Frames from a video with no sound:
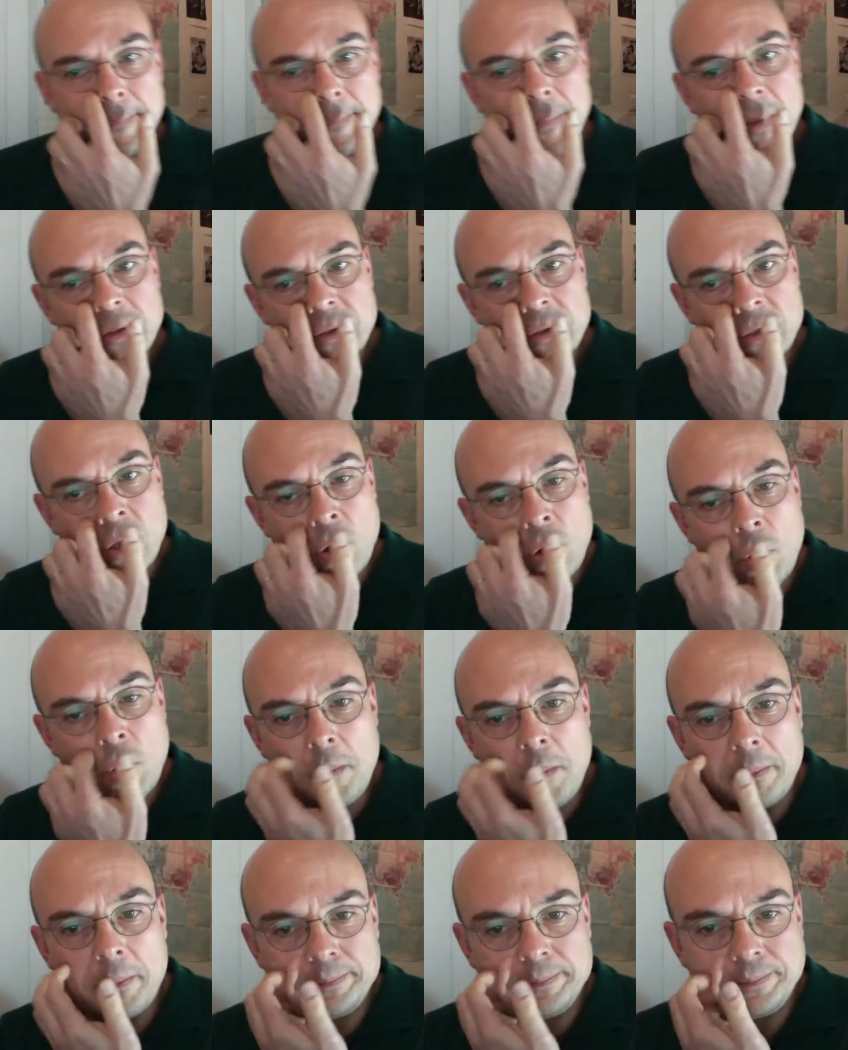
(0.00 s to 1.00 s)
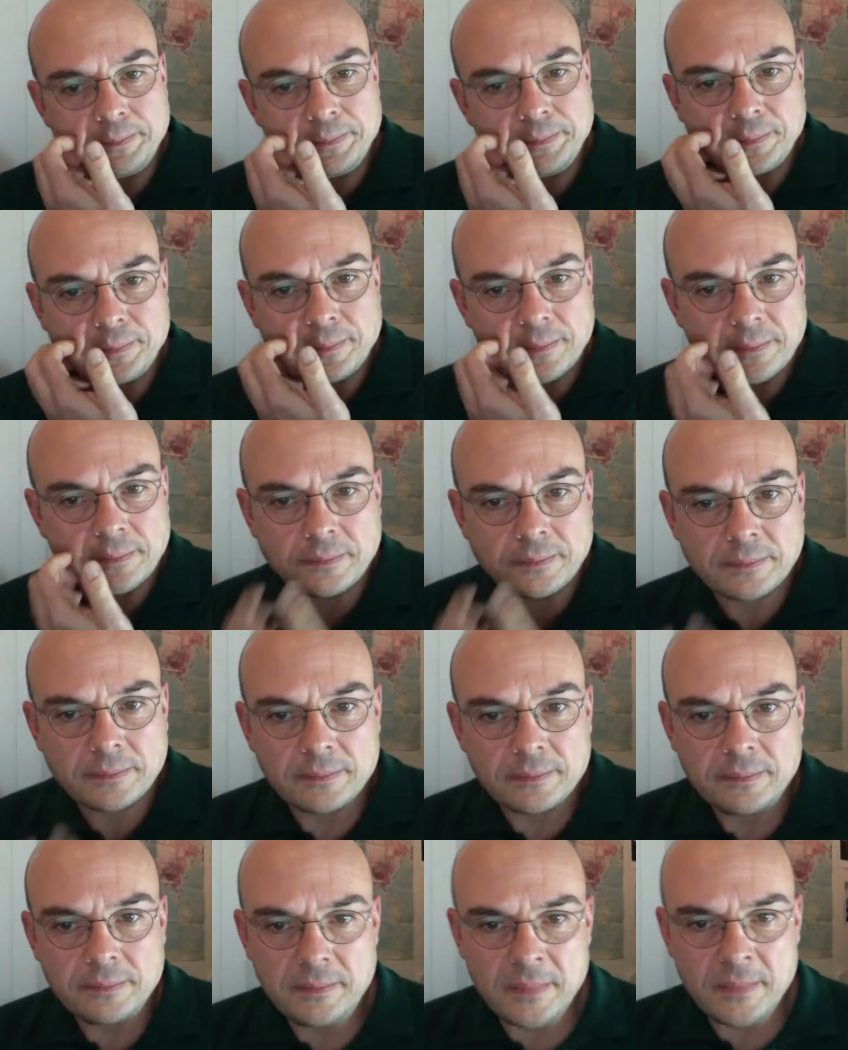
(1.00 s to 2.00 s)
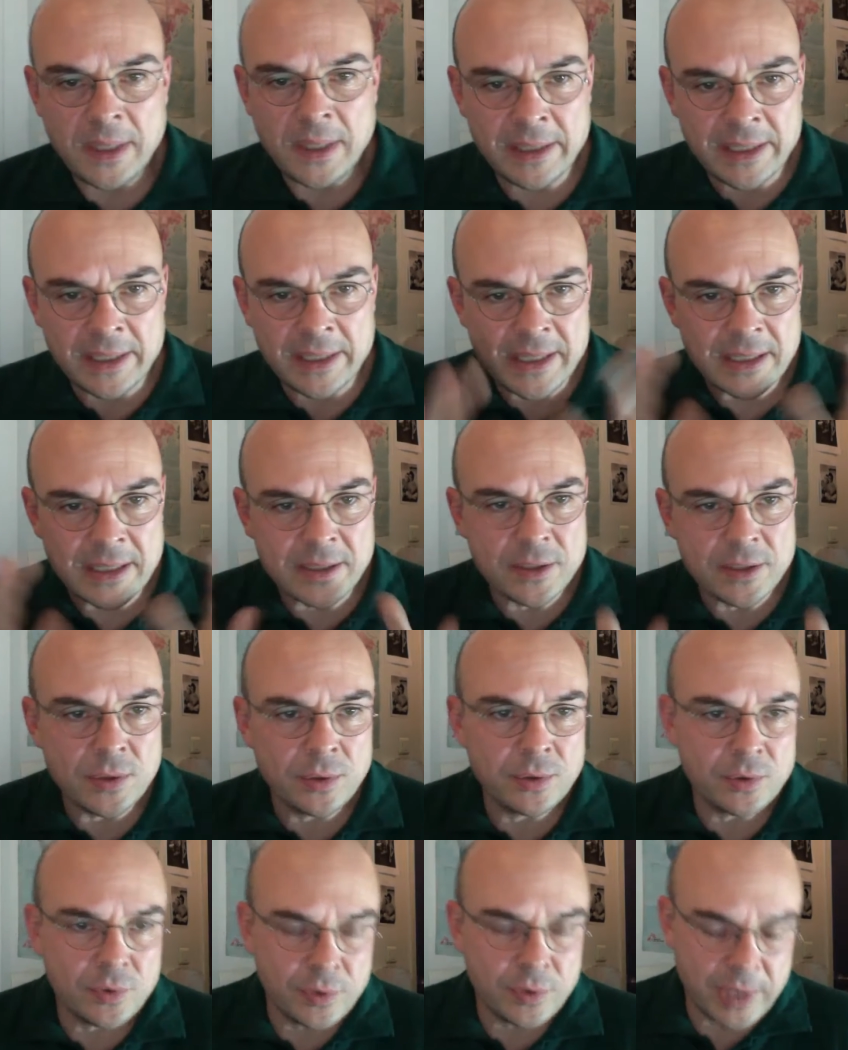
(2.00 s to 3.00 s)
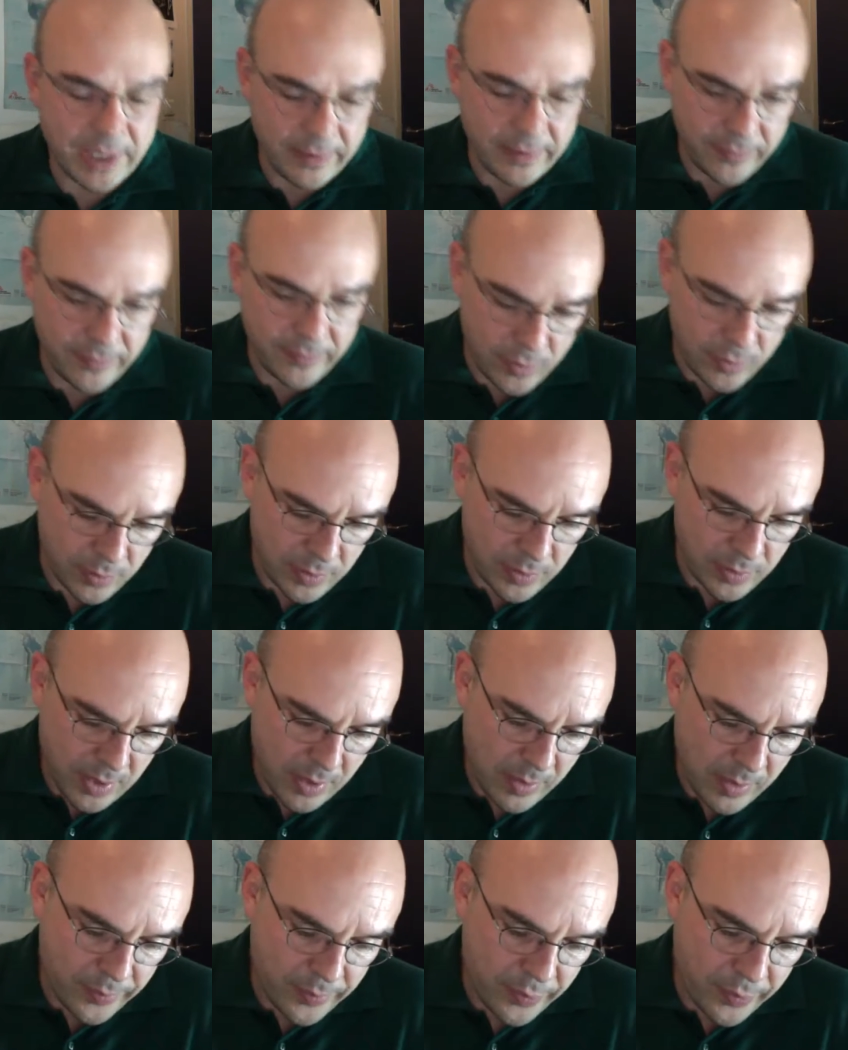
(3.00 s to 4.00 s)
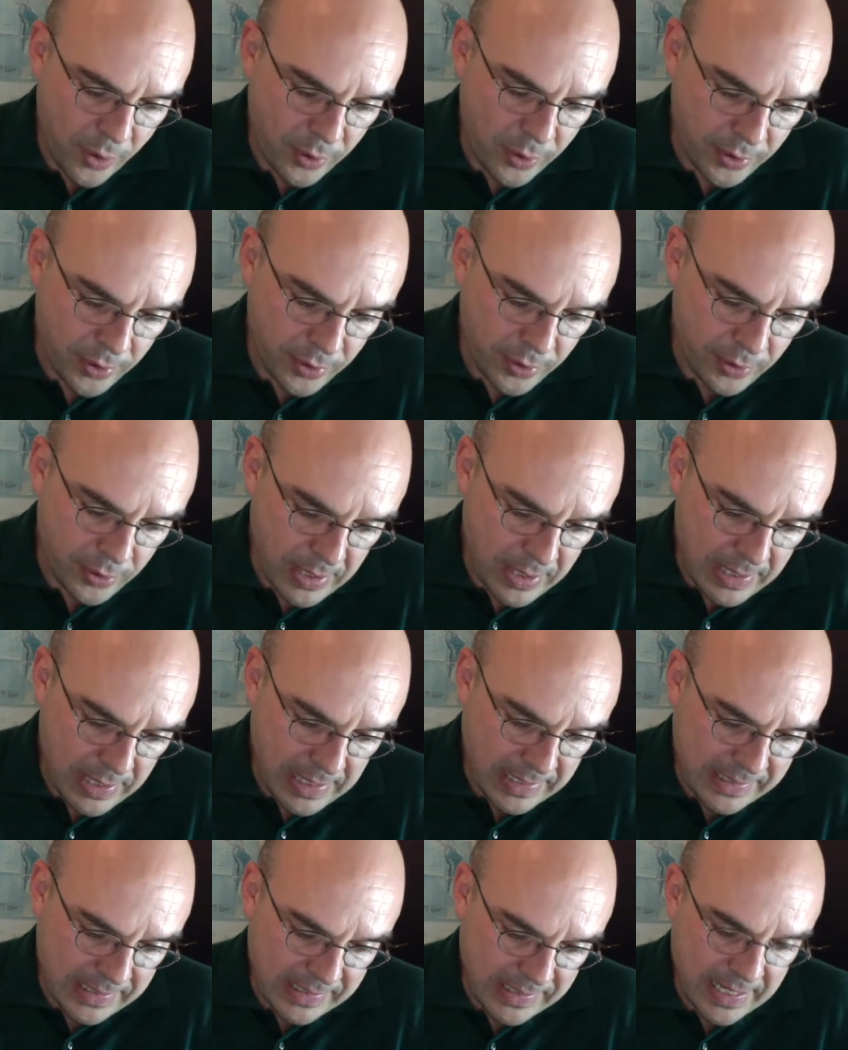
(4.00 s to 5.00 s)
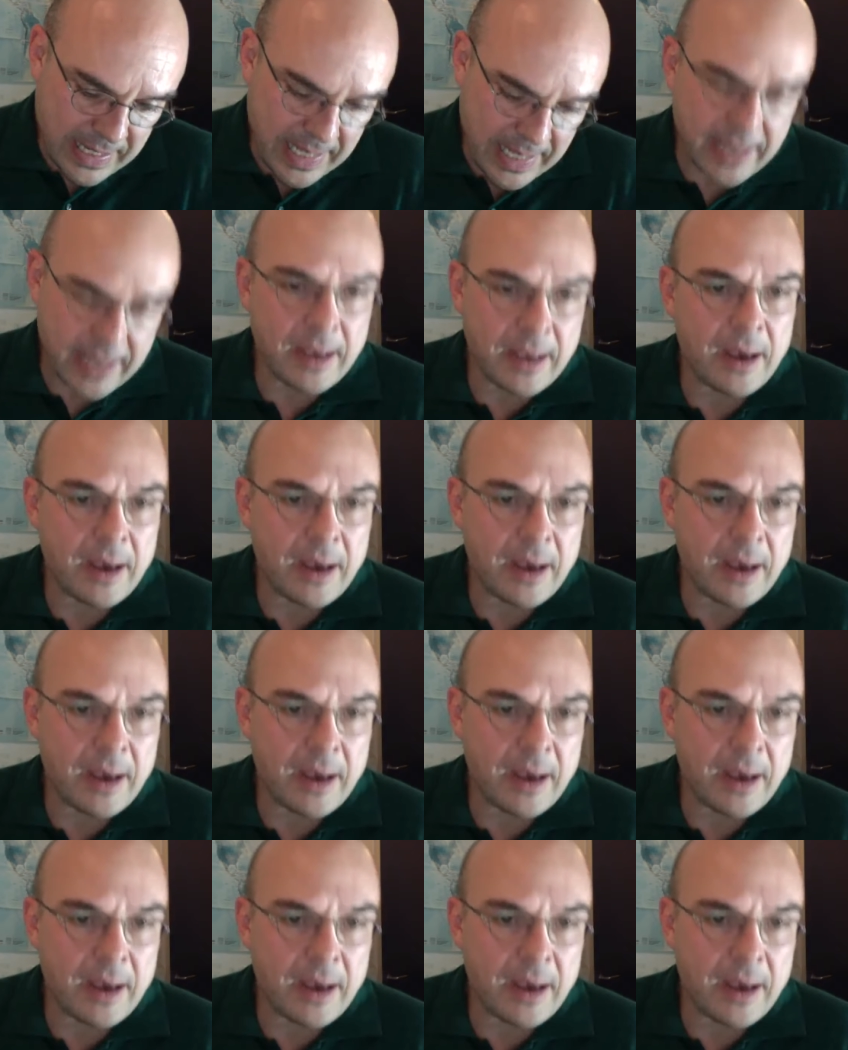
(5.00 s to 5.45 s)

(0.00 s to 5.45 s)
So this is to give you a broader, let's say,